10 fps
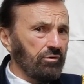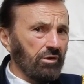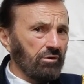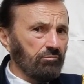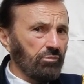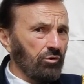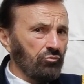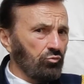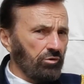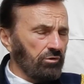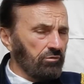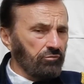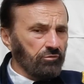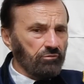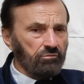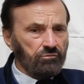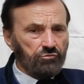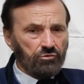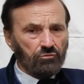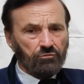not bode well for
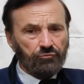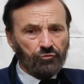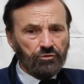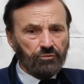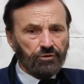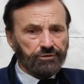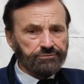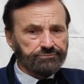General Fremont.